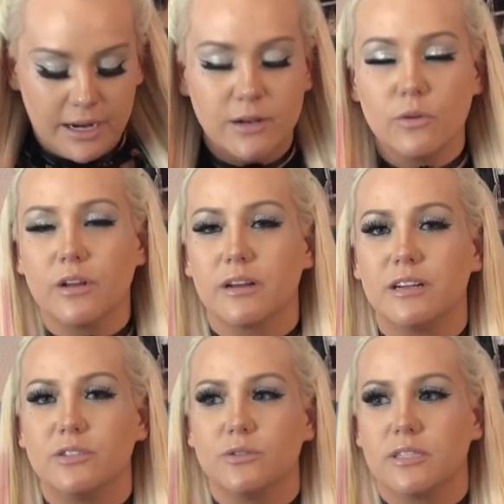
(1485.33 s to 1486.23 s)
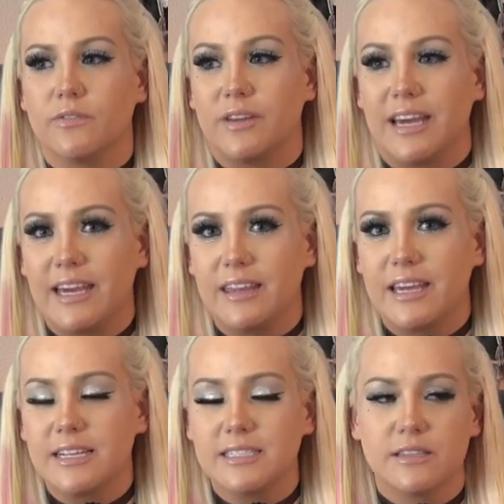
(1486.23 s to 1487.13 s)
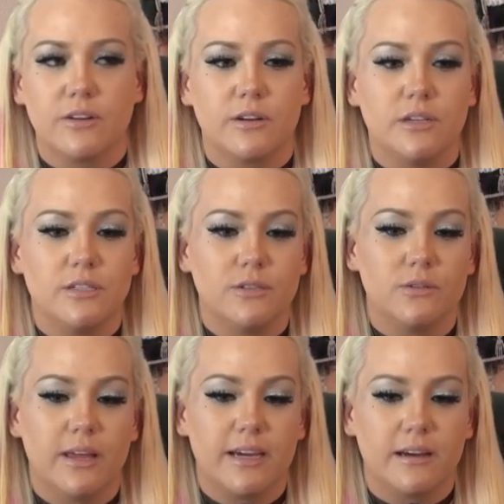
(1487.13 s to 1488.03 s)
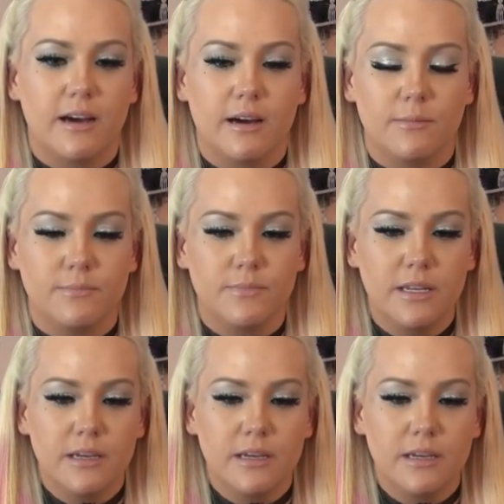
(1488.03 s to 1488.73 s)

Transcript: I know they're gonna do stuff like aliens and they're gonna do like um,